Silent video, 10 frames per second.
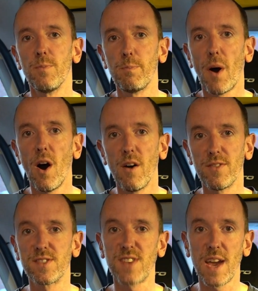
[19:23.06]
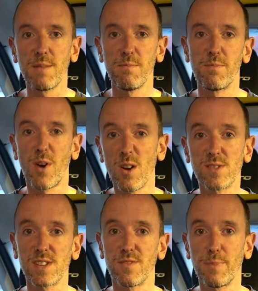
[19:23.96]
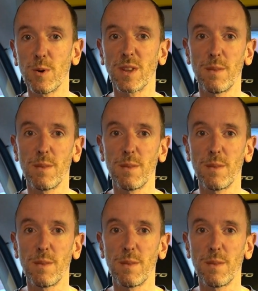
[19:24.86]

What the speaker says: Part of the same process of building